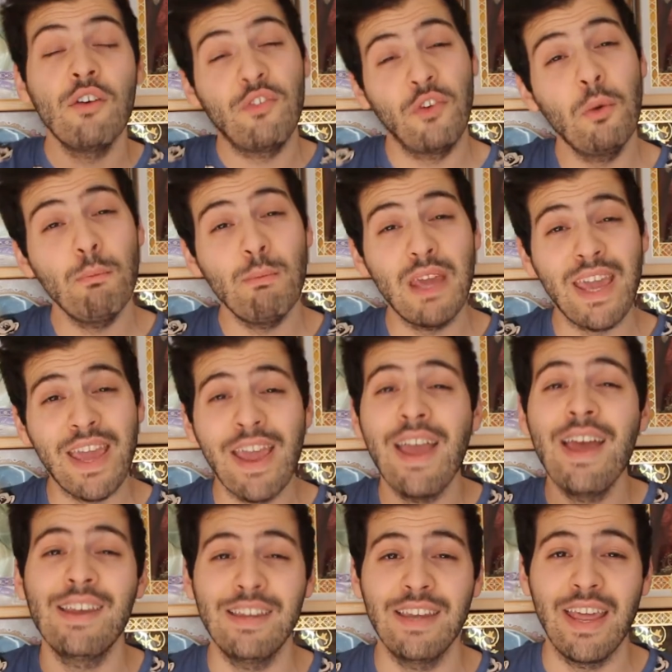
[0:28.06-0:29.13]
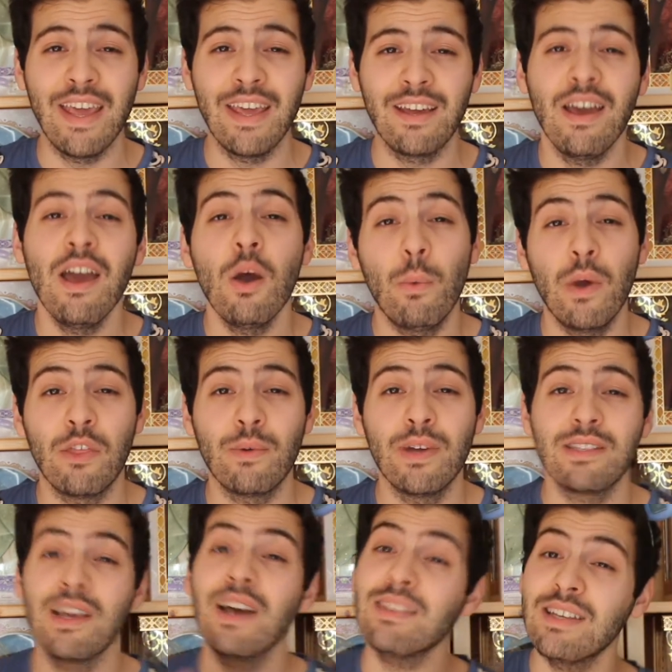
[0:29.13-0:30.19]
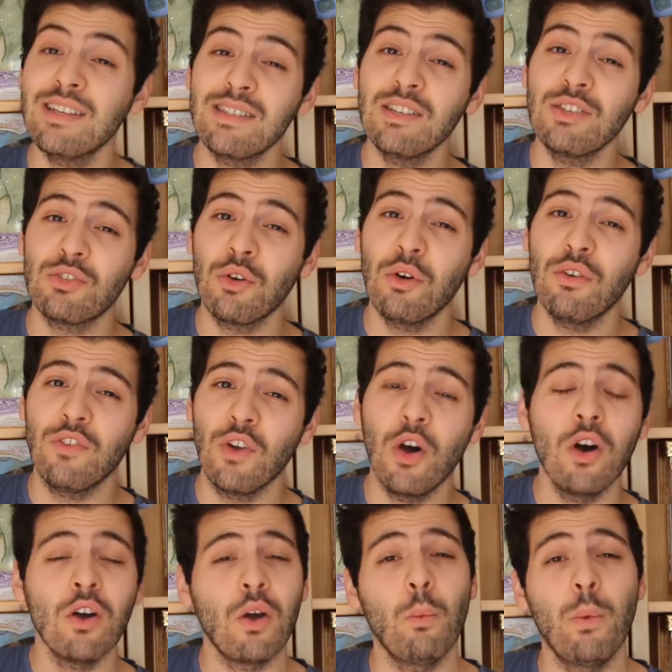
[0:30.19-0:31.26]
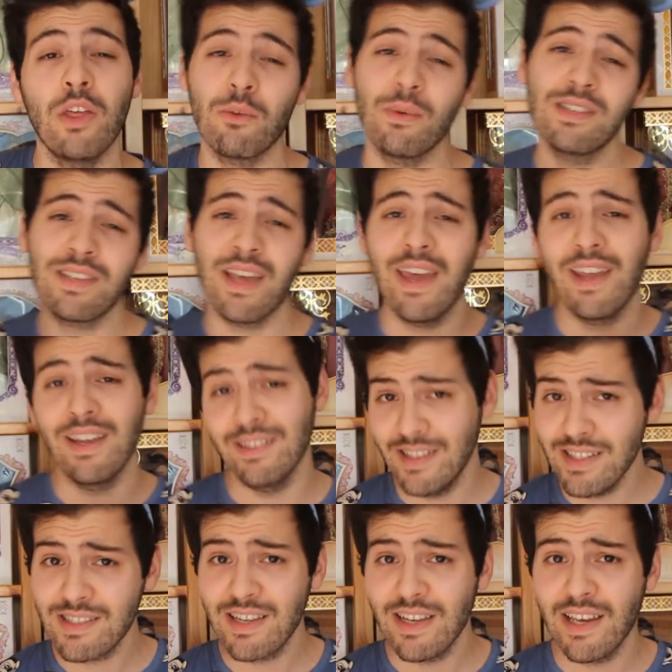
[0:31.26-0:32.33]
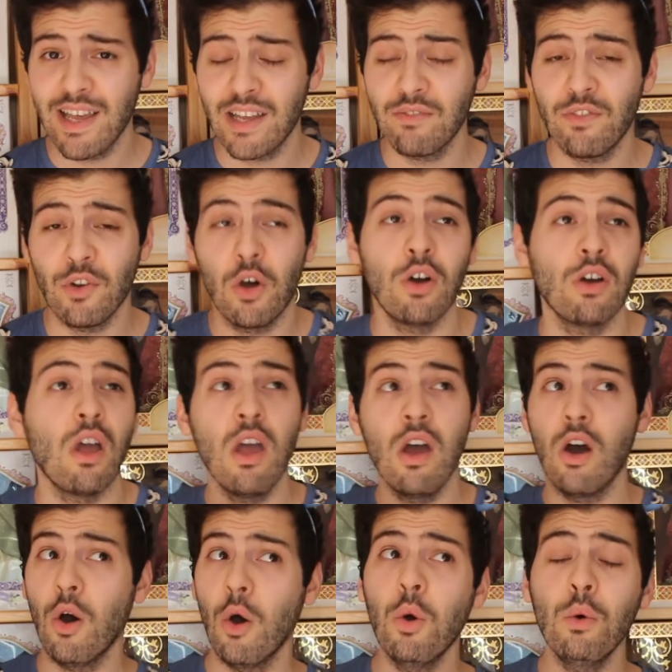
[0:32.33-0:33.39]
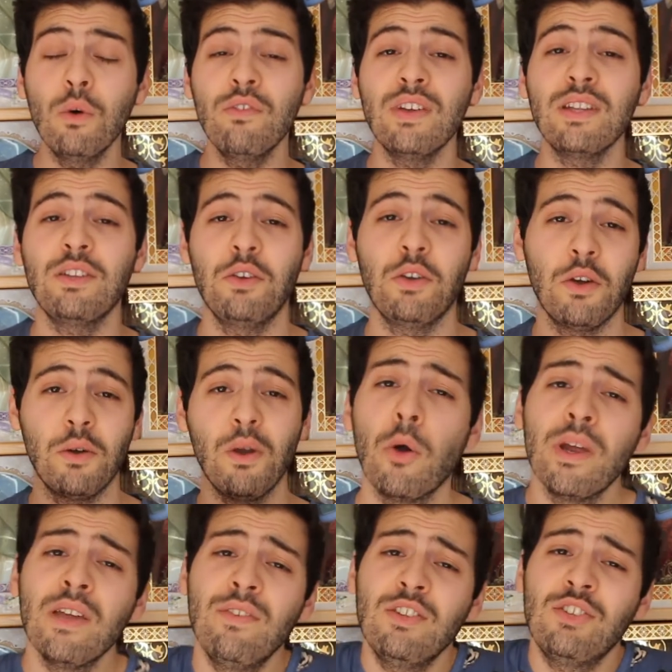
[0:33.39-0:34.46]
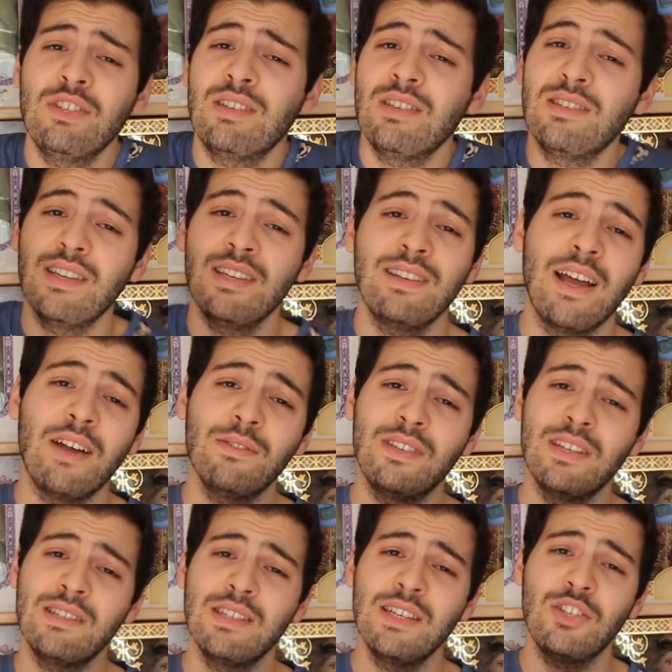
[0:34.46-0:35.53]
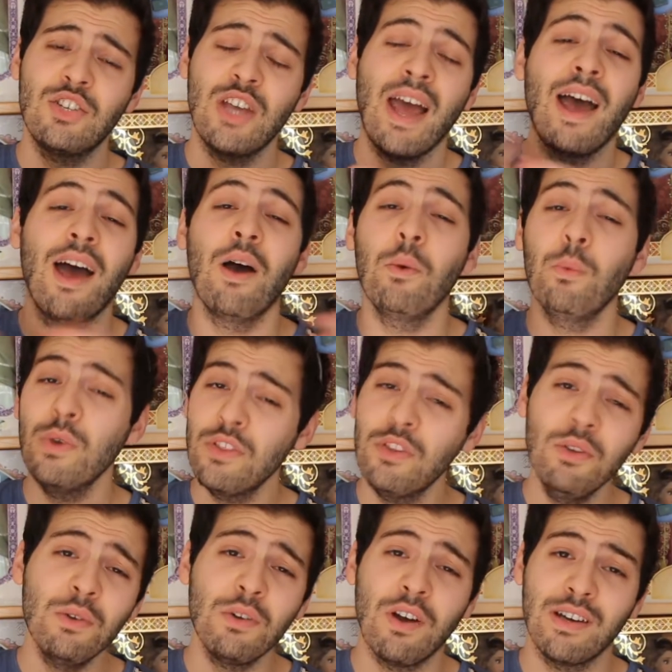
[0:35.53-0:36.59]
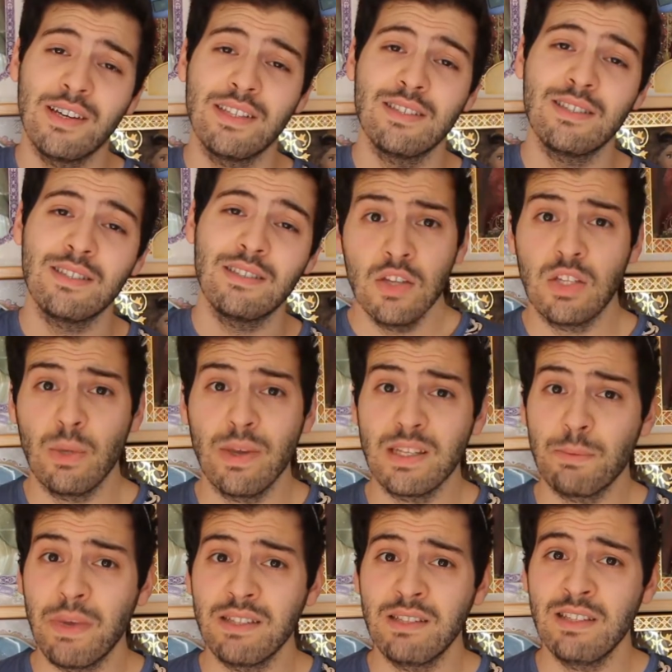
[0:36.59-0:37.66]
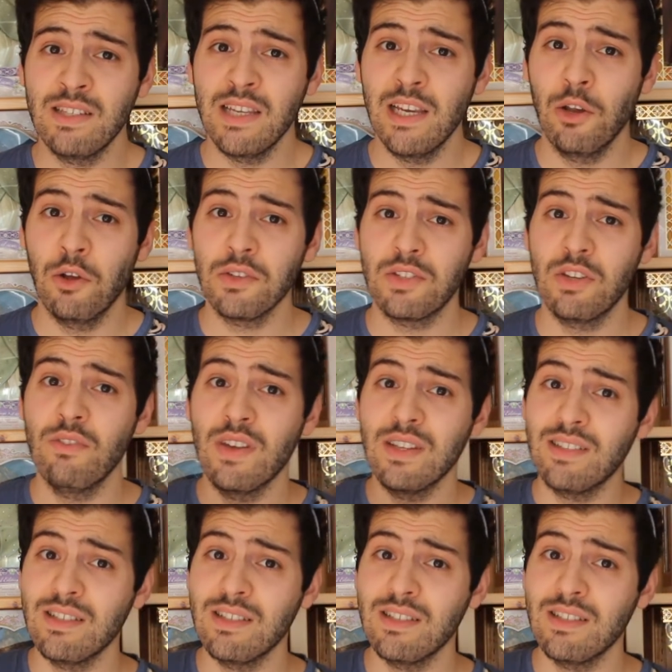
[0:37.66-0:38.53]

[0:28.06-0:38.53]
from me, Nick, whether it's a Disney store vlog, whether it's a Disneyland vlog, a haul video, or even just a sit down Disney chat with you guys. So expect to see lots of